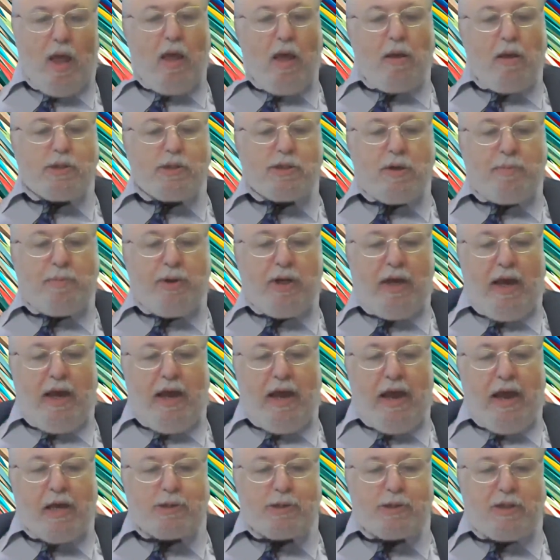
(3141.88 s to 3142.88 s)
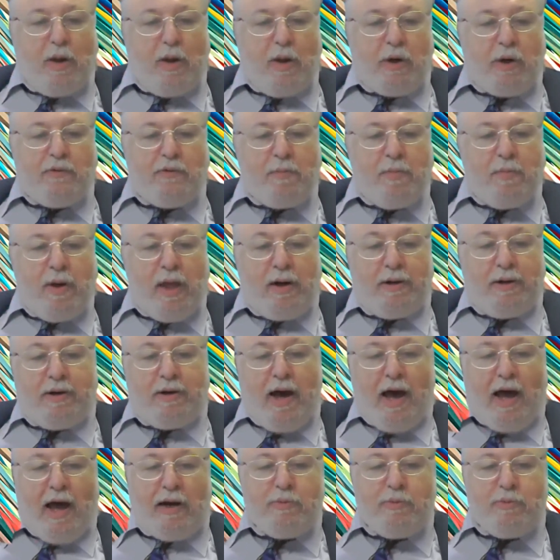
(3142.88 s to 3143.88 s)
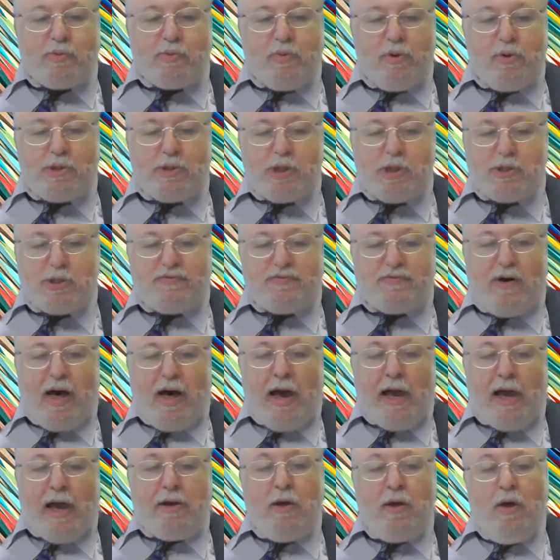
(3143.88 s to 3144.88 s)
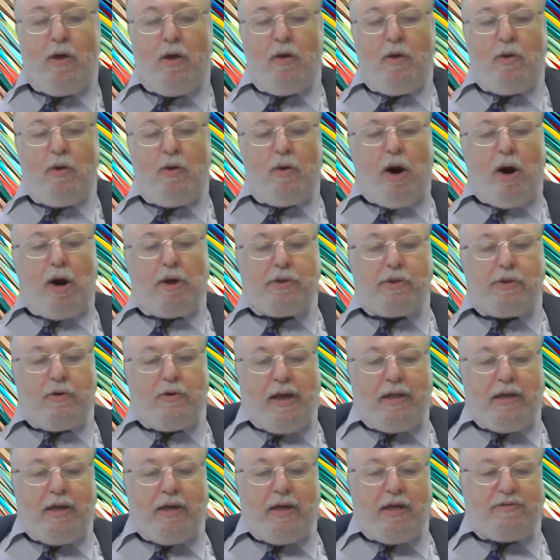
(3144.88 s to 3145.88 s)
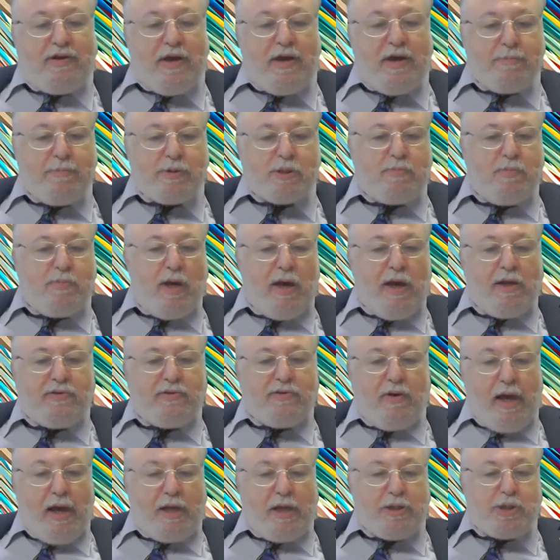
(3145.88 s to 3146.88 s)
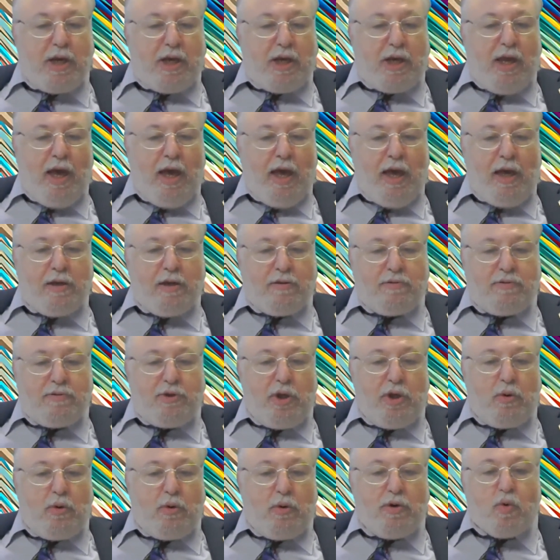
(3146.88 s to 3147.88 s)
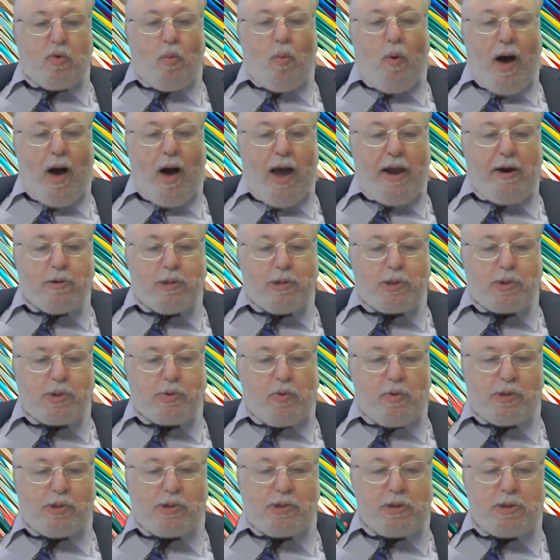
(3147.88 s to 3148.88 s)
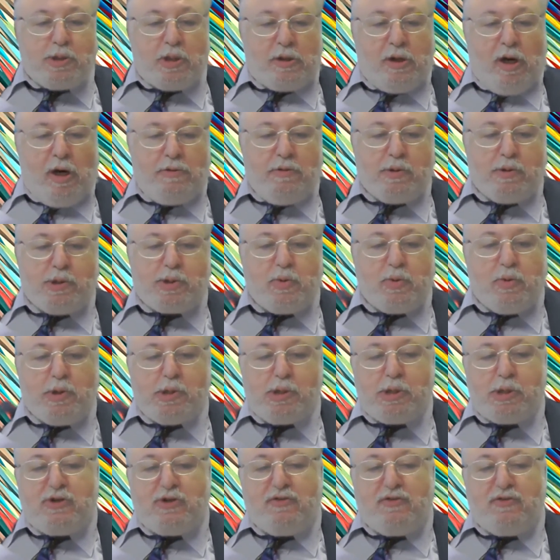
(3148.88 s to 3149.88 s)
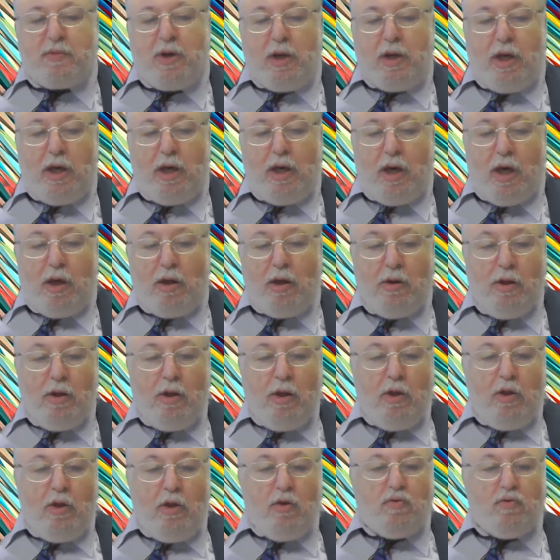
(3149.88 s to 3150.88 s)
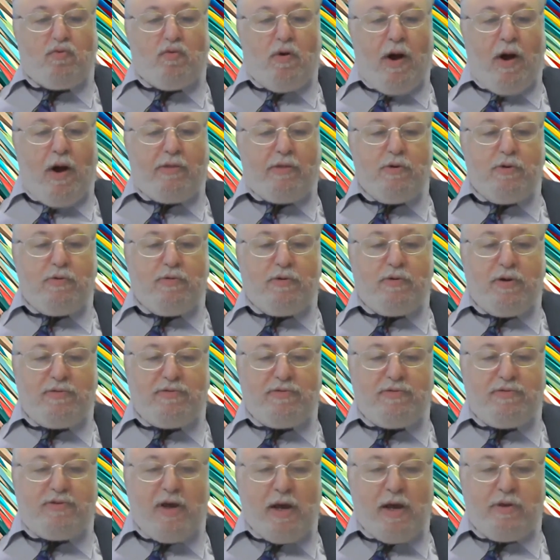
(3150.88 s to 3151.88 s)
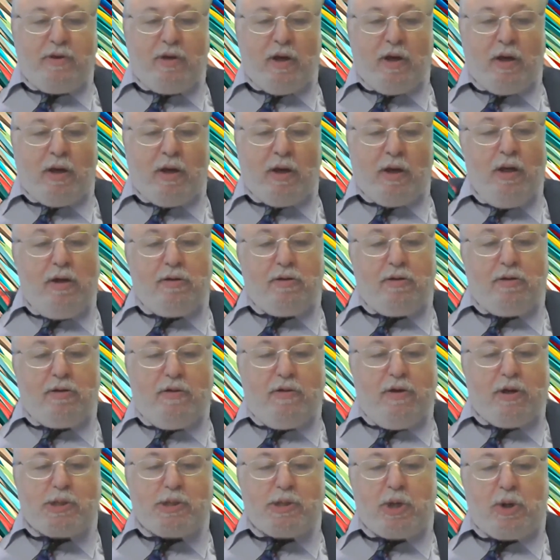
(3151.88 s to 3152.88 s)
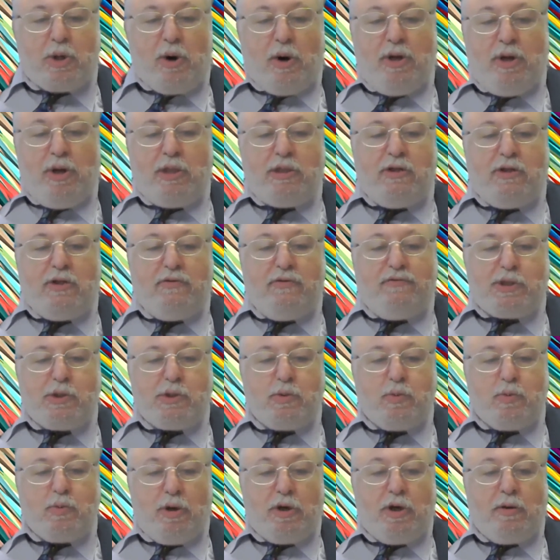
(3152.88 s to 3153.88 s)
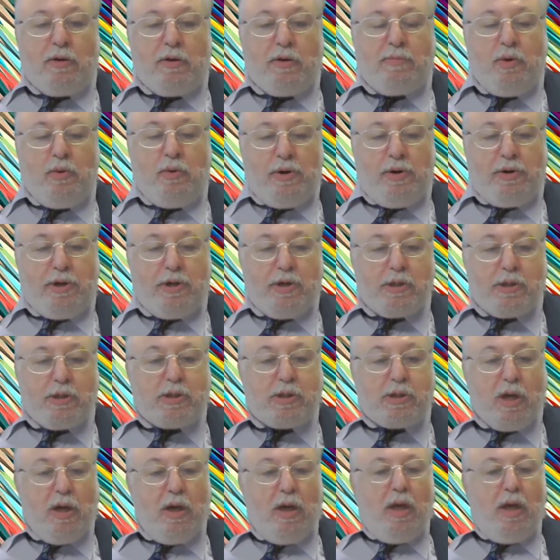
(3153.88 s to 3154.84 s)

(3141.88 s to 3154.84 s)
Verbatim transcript: Somebody asked, they want to remain anonymous, which is fine. Are there any attempts made to educate and deal with wire sources and other sources of media rather than tending to this on our individual communities?